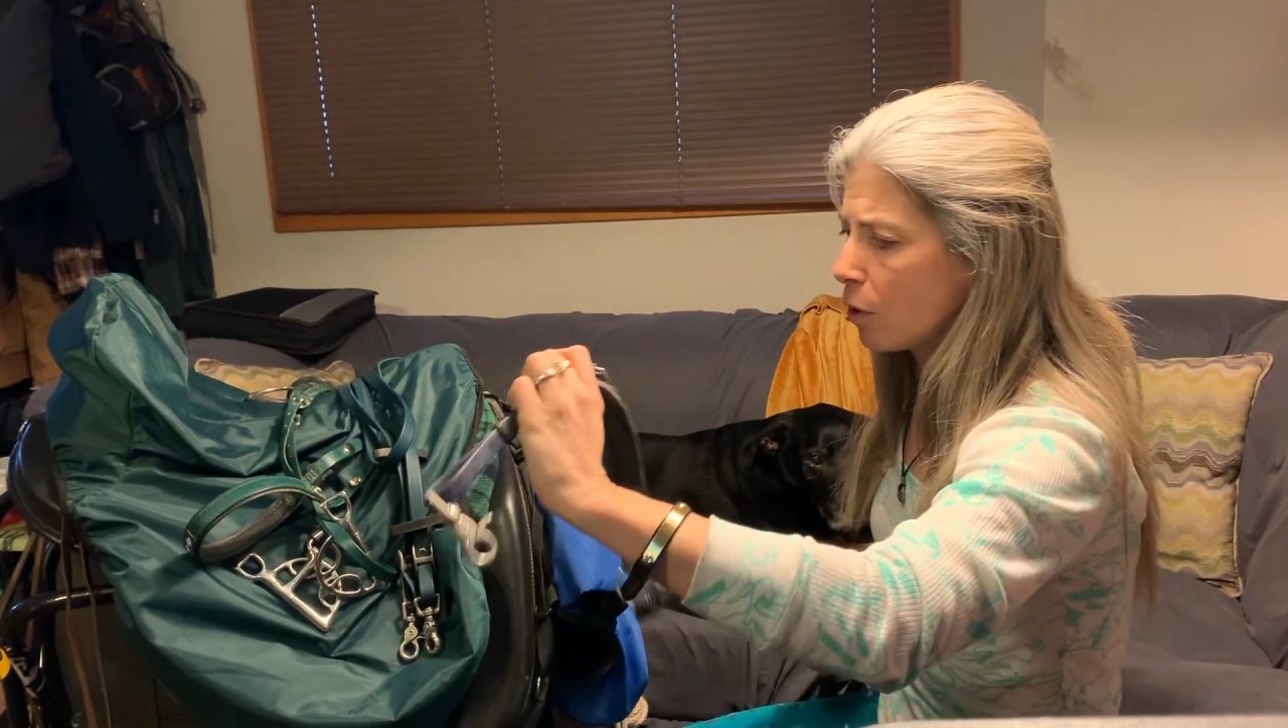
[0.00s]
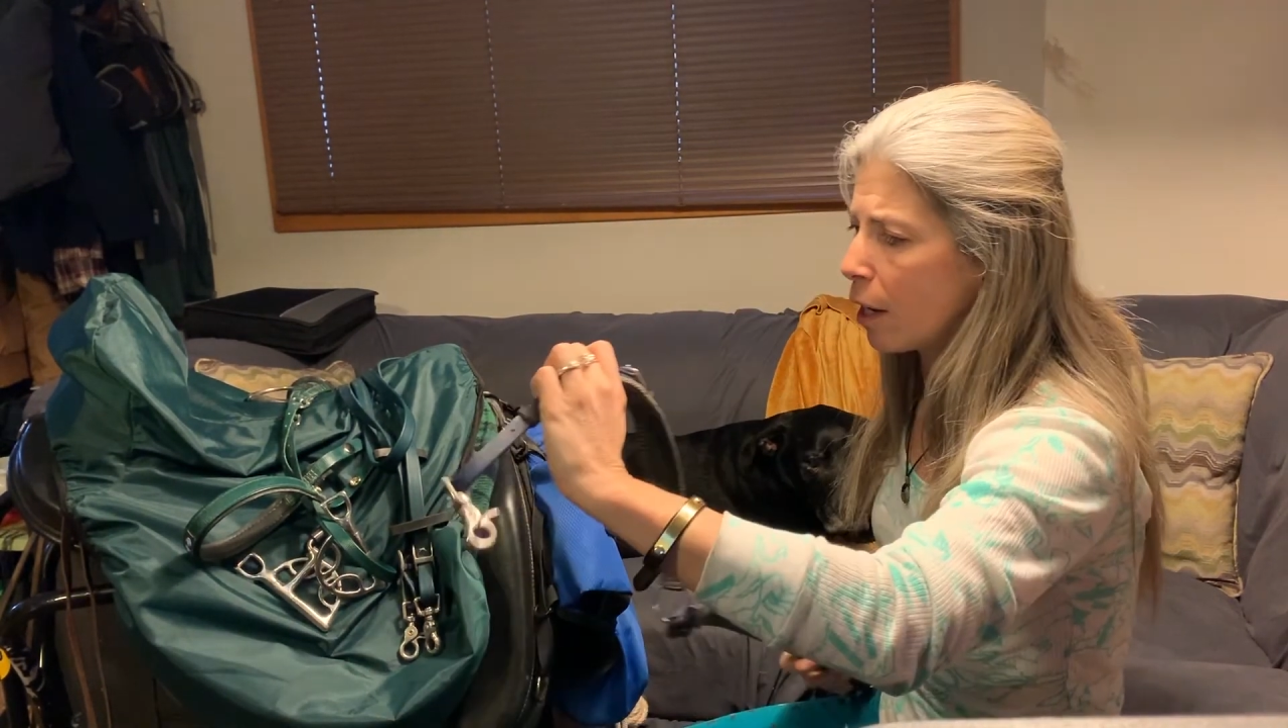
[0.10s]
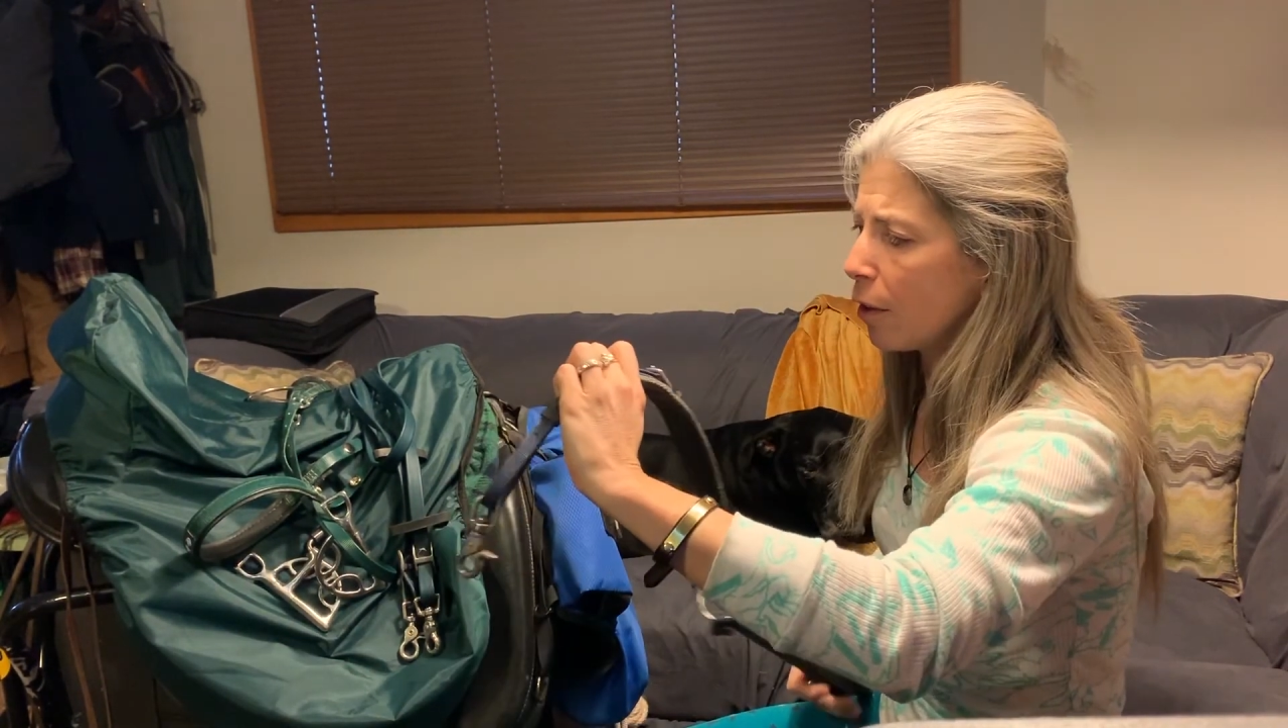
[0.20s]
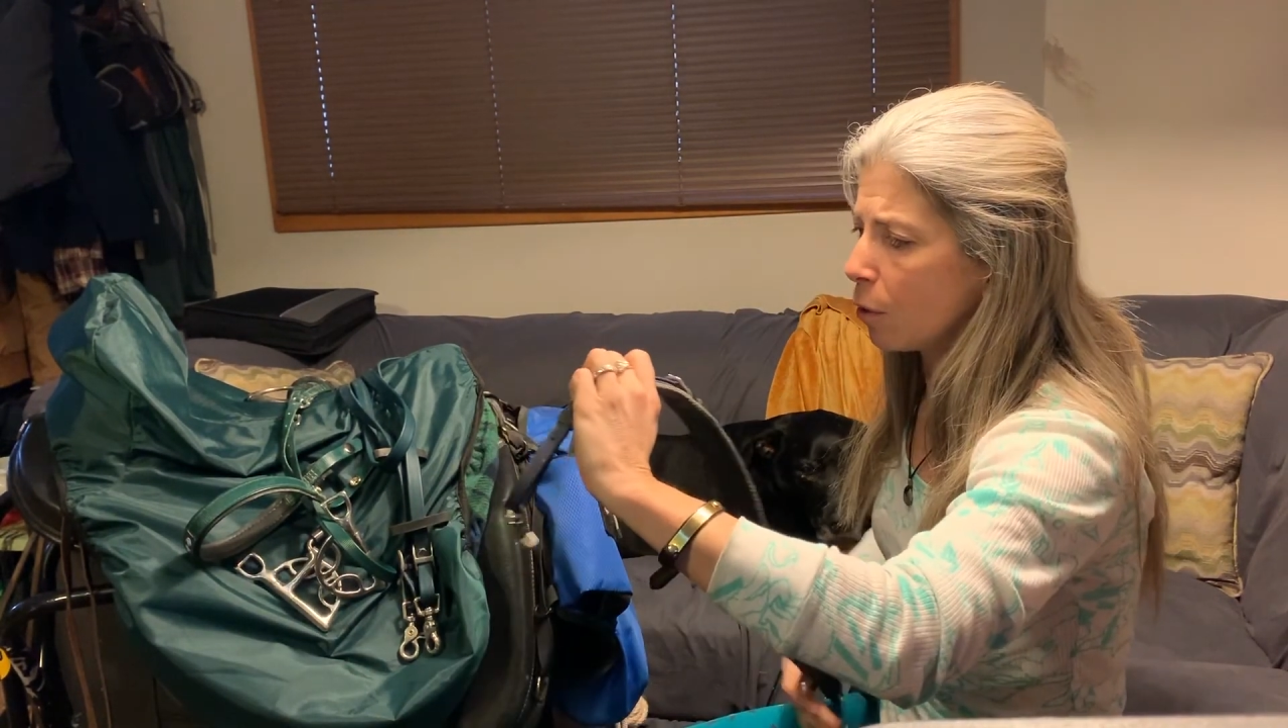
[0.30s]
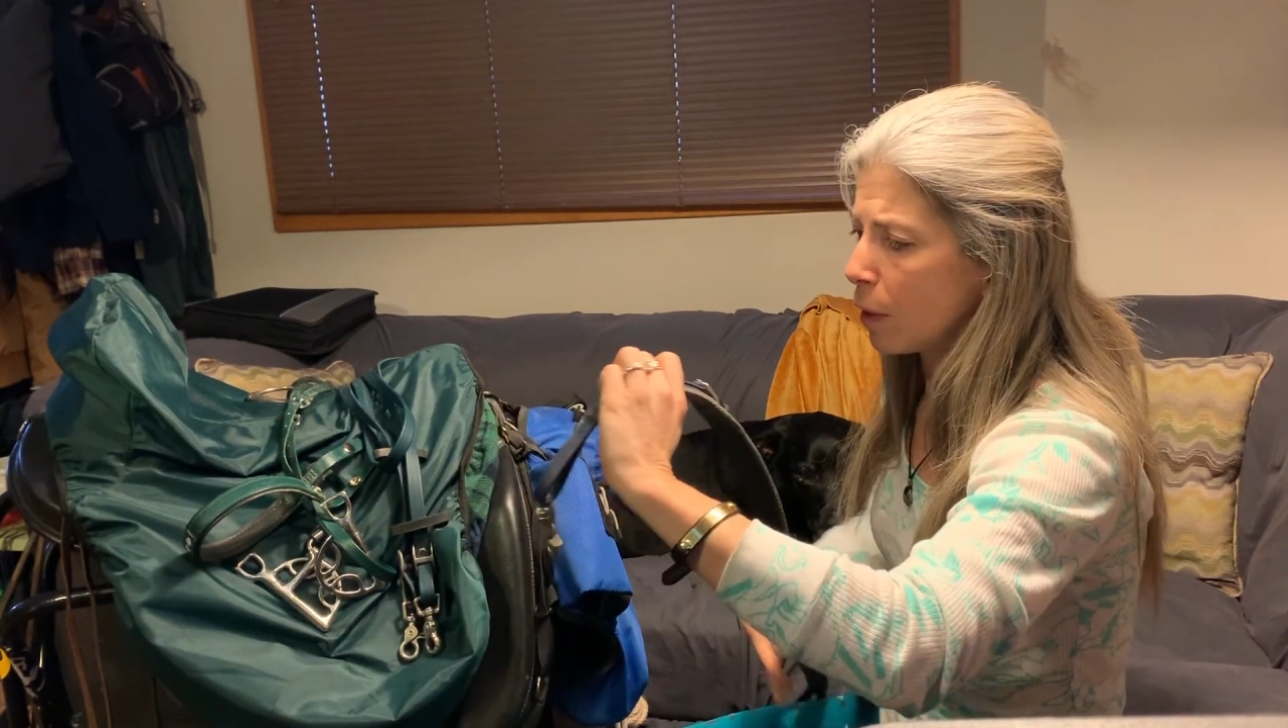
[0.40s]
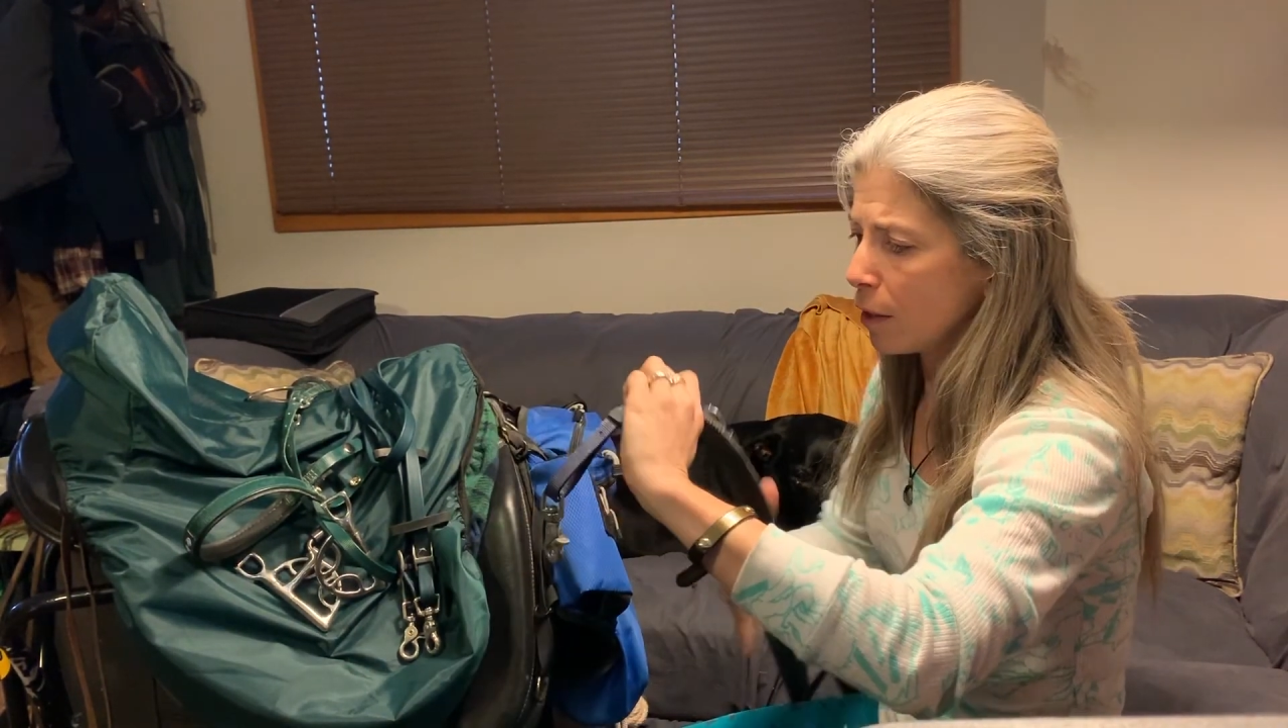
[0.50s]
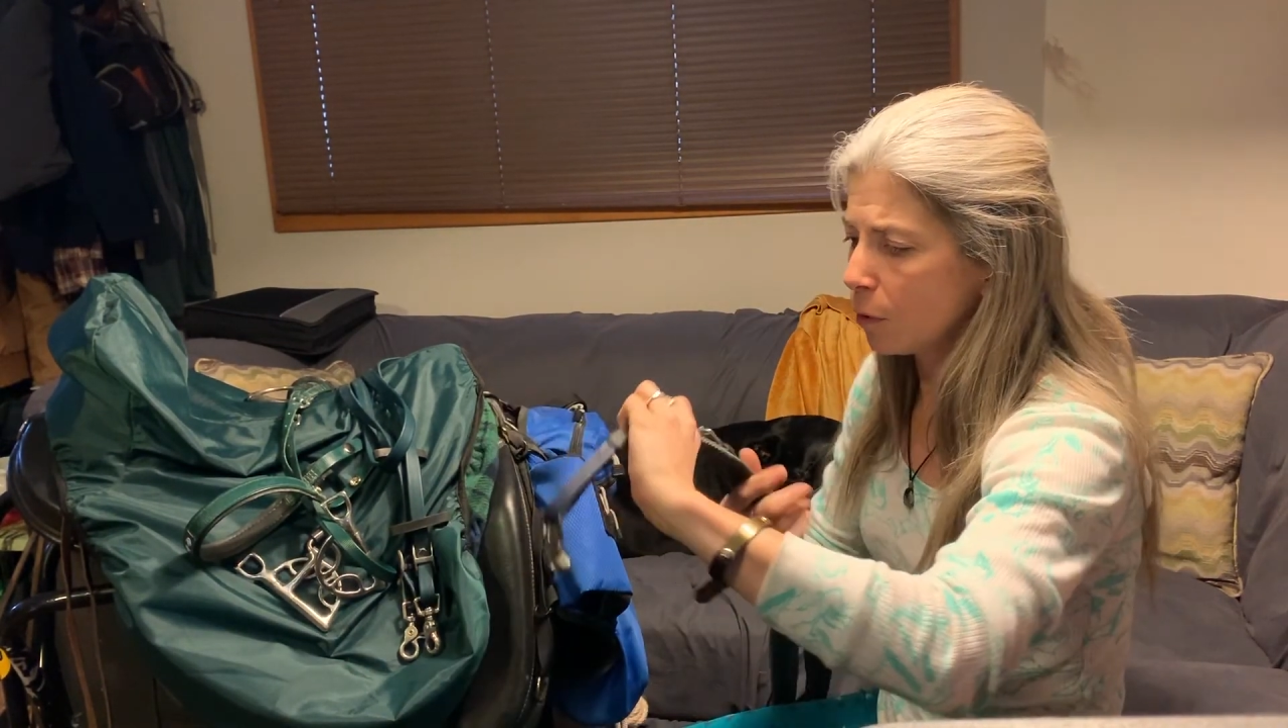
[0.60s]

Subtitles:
other ones